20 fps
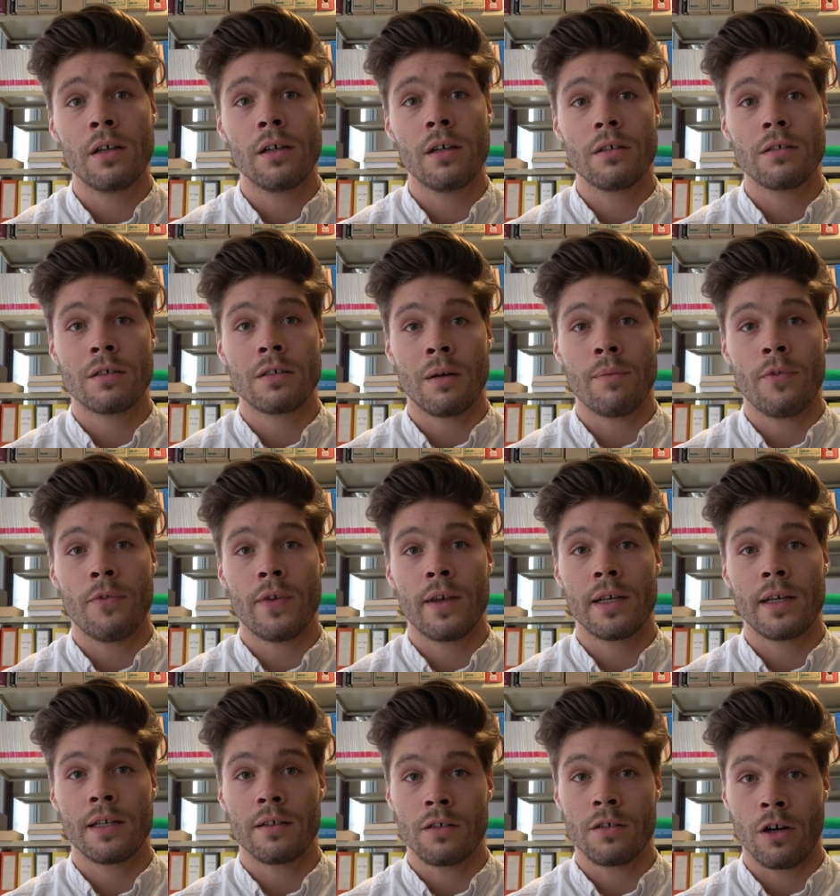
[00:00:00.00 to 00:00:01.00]

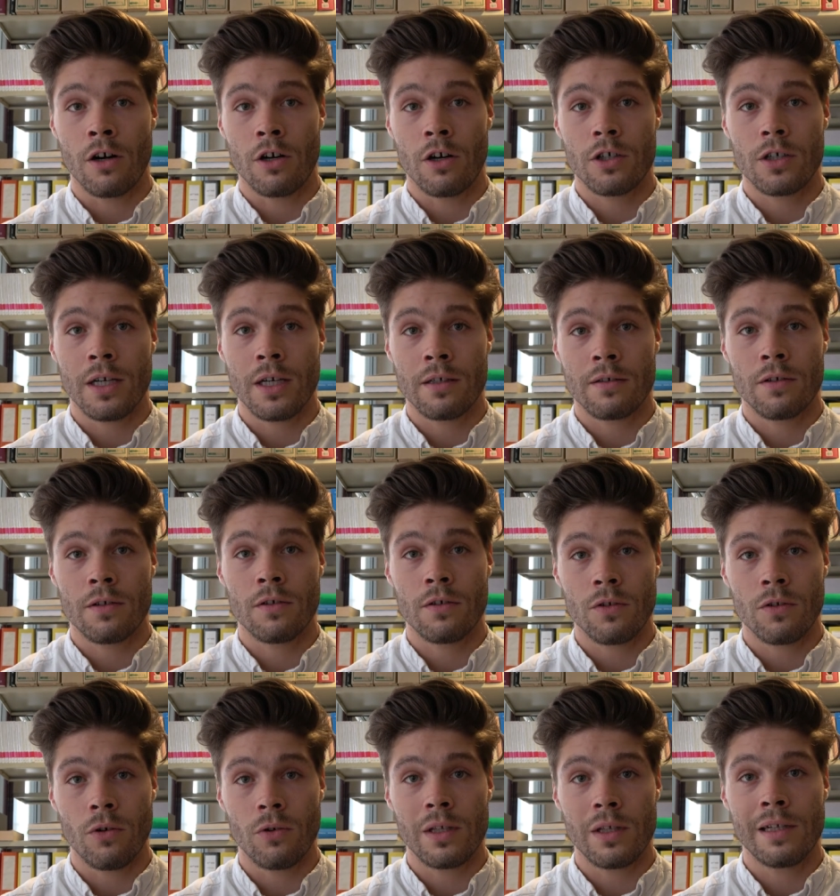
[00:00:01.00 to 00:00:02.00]
something as harsh as
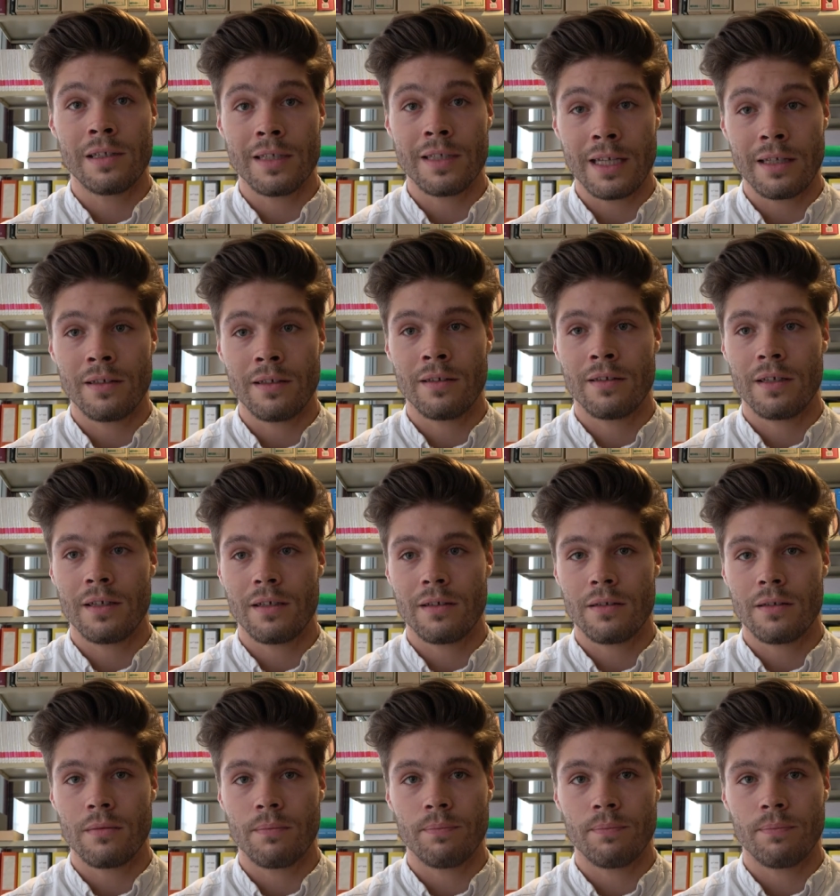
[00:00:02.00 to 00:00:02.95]
custodial sentences.